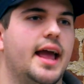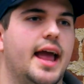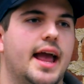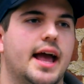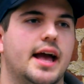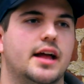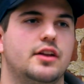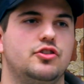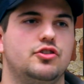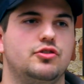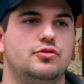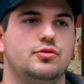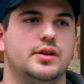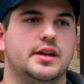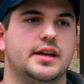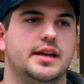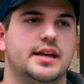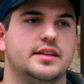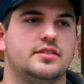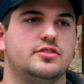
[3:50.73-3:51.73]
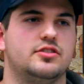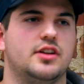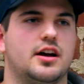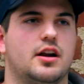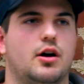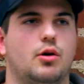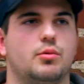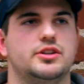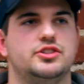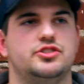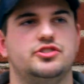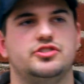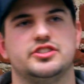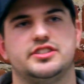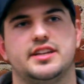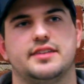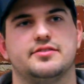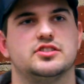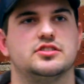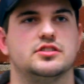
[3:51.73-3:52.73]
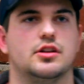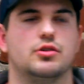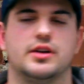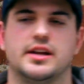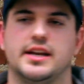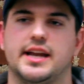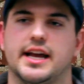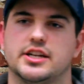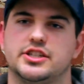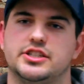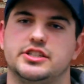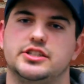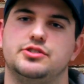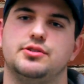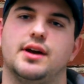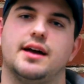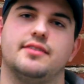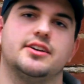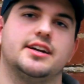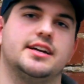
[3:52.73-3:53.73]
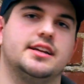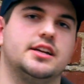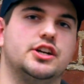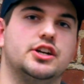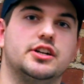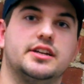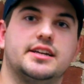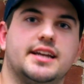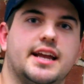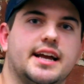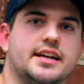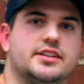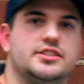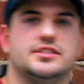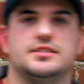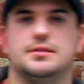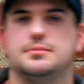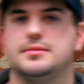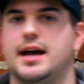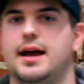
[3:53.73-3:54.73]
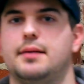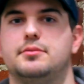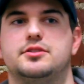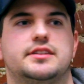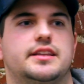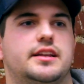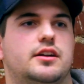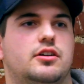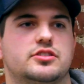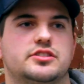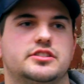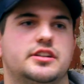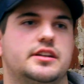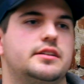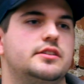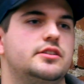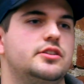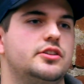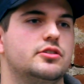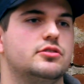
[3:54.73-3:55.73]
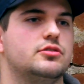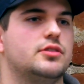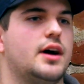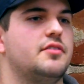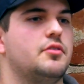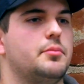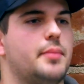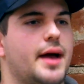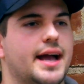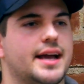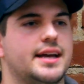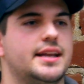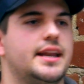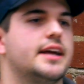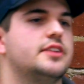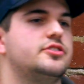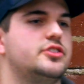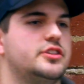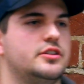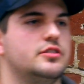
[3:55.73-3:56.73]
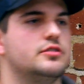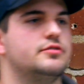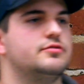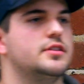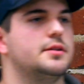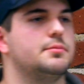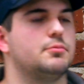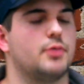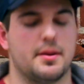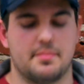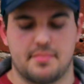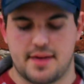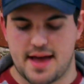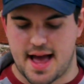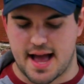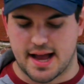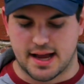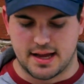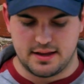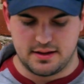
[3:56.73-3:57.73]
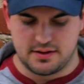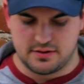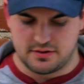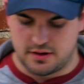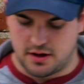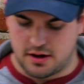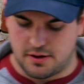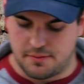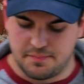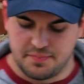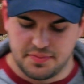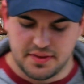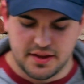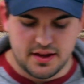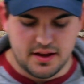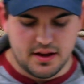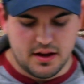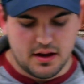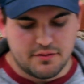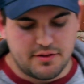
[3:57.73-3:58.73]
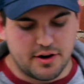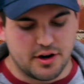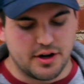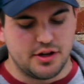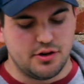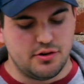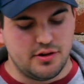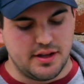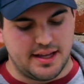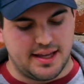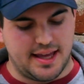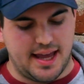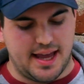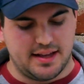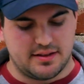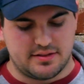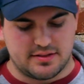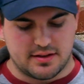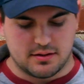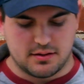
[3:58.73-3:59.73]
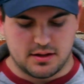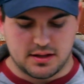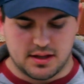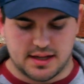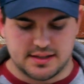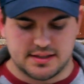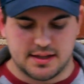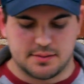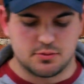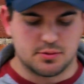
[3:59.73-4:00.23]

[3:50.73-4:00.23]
and it's not always you just have a slow connection. You have a good connection sometimes, and then all of a sudden you'll have a bad connection and you'll flip right back. So very unique case that a lot of